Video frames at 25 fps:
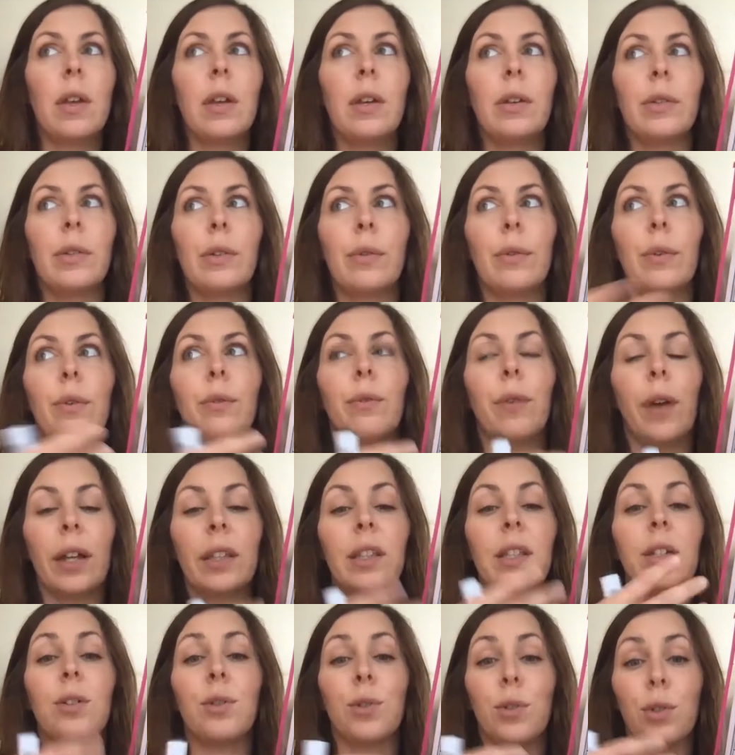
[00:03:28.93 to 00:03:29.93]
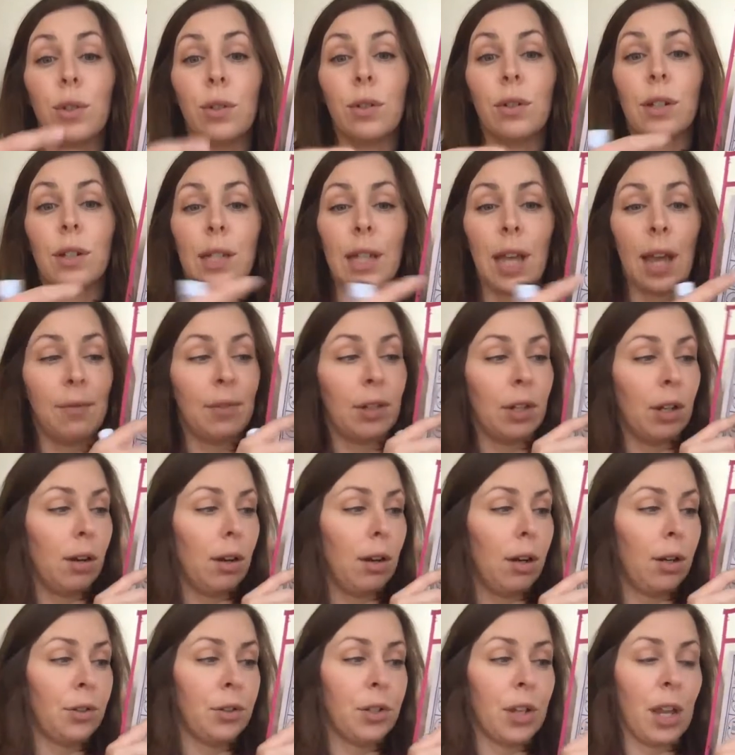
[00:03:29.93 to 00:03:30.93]
So if you find that your student is having a
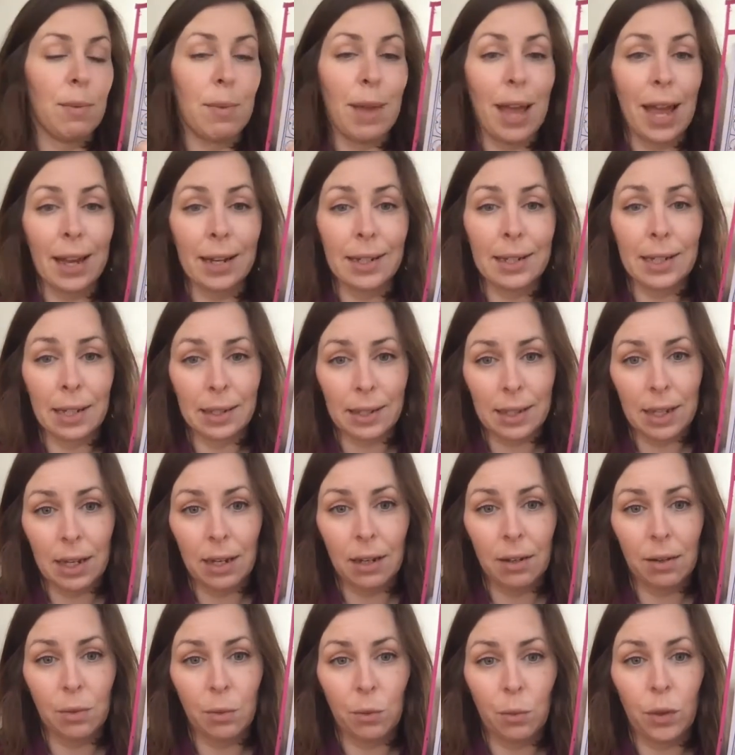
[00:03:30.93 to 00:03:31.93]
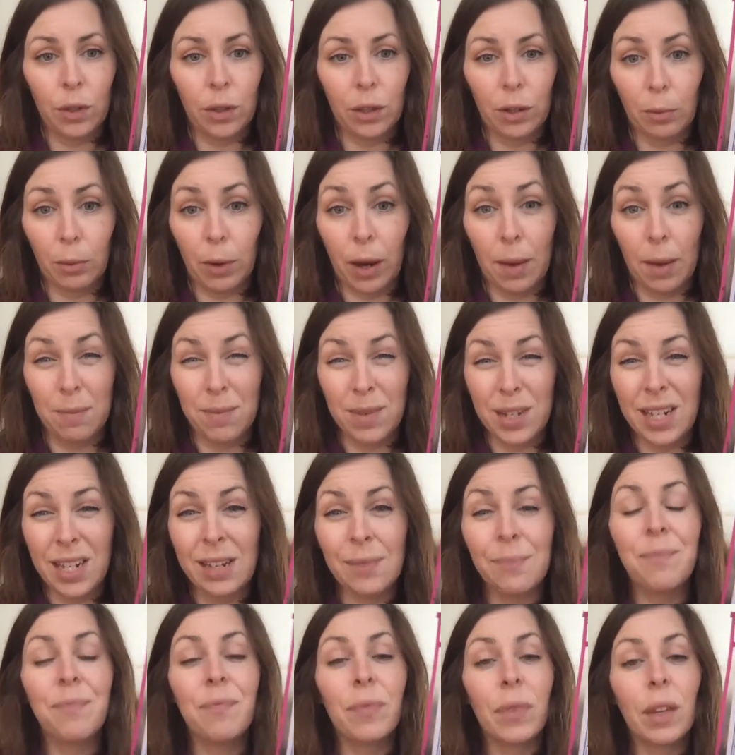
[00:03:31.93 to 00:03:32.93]
hard time accessing when they're empty,
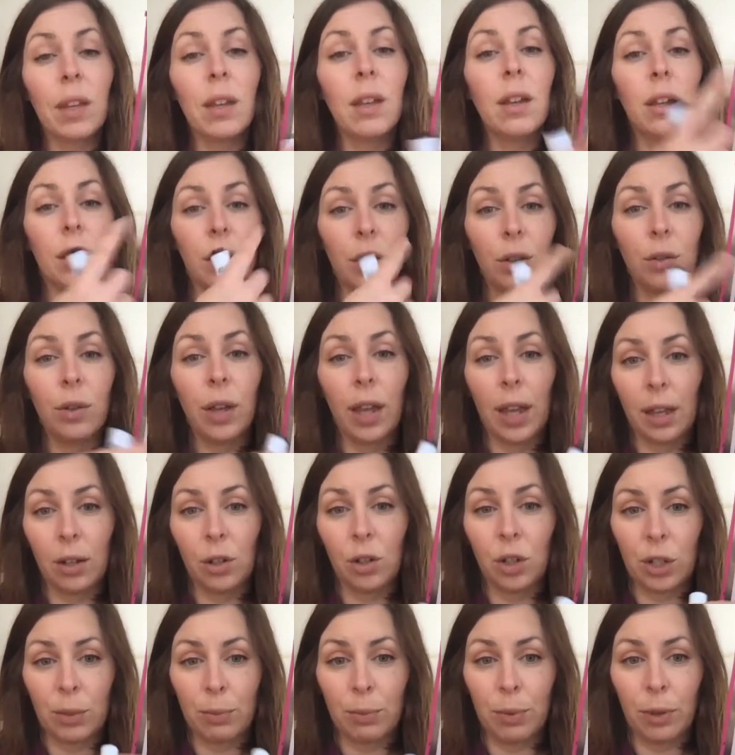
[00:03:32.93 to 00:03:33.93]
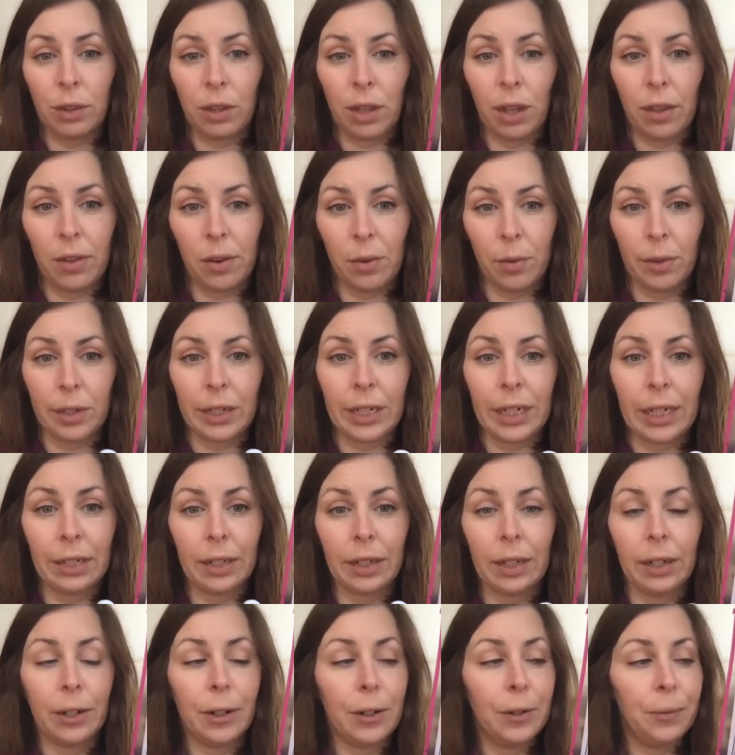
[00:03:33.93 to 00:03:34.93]
you can just put the other one in
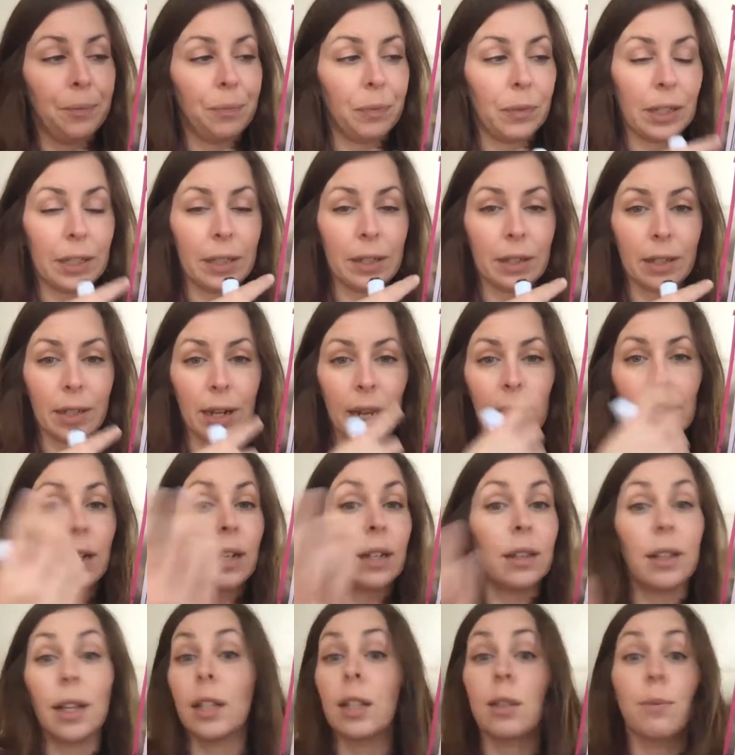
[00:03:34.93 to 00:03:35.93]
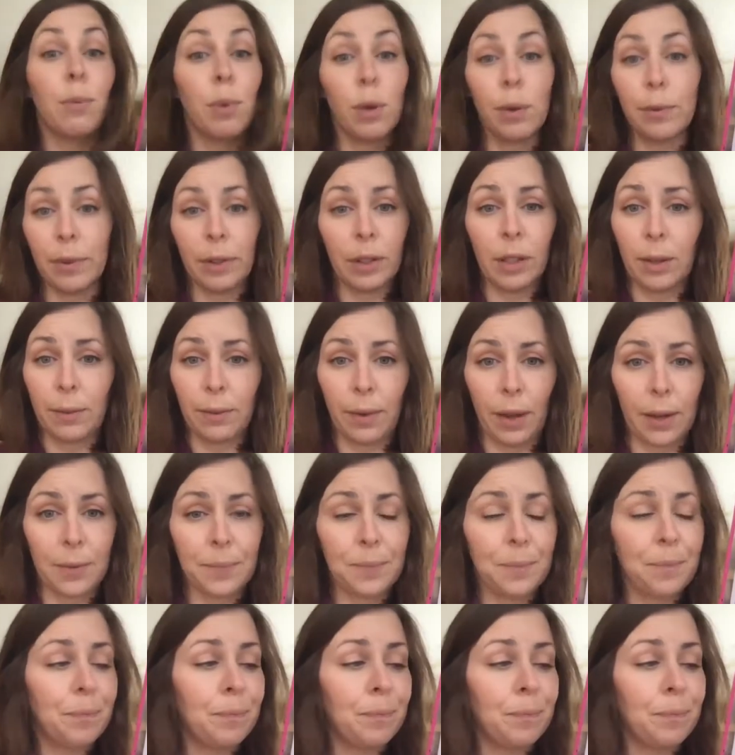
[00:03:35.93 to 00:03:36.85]
here instead, and that's perfectly fine.